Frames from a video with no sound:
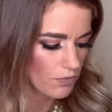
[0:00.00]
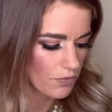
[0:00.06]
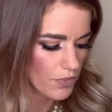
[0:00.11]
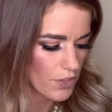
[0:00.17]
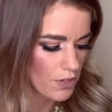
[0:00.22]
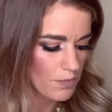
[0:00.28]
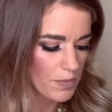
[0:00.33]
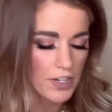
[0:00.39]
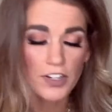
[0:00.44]

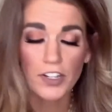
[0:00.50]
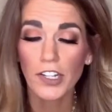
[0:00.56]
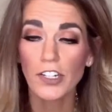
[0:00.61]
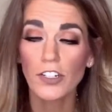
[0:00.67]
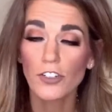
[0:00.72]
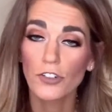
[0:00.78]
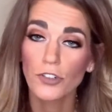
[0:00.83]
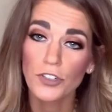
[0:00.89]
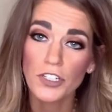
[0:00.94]
the
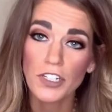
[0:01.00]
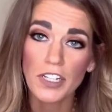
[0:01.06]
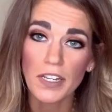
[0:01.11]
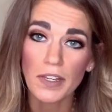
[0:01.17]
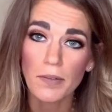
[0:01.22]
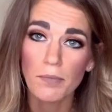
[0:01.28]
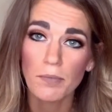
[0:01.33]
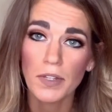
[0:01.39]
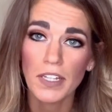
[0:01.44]
American
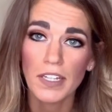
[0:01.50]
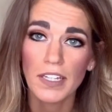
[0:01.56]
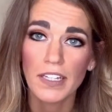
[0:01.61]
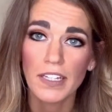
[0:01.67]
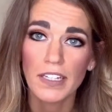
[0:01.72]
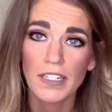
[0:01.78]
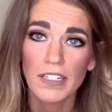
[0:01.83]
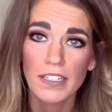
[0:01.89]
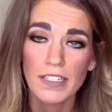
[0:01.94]
dream
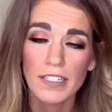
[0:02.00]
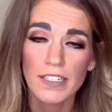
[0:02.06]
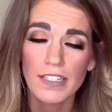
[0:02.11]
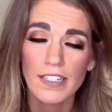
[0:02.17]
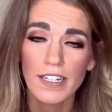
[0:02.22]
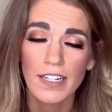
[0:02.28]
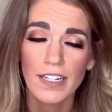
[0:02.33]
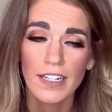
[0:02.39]
is,